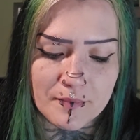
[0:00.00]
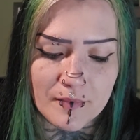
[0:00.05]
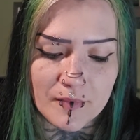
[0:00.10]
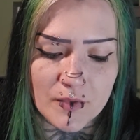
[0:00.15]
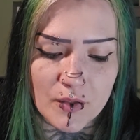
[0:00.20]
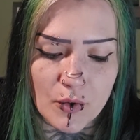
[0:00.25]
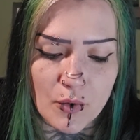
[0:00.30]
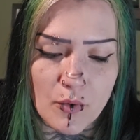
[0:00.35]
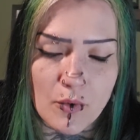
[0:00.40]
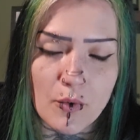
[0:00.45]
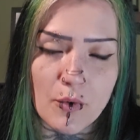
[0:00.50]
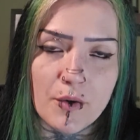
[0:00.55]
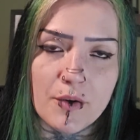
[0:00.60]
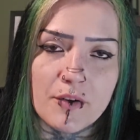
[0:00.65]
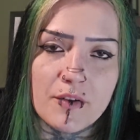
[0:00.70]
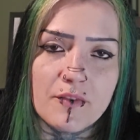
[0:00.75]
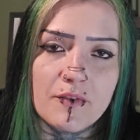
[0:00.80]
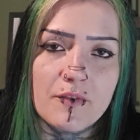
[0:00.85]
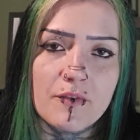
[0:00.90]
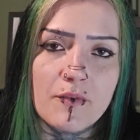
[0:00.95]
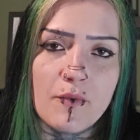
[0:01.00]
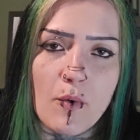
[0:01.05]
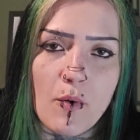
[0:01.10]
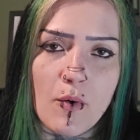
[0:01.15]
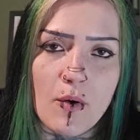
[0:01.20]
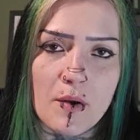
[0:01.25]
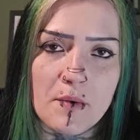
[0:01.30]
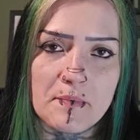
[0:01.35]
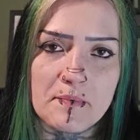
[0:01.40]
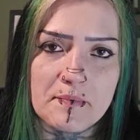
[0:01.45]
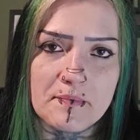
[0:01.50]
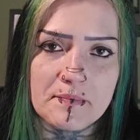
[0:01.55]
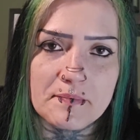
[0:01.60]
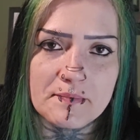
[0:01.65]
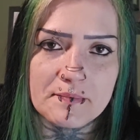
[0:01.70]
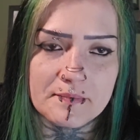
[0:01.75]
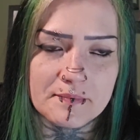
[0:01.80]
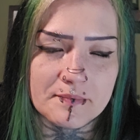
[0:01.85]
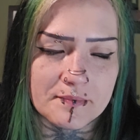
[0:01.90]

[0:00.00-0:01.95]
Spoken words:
the quarter of form.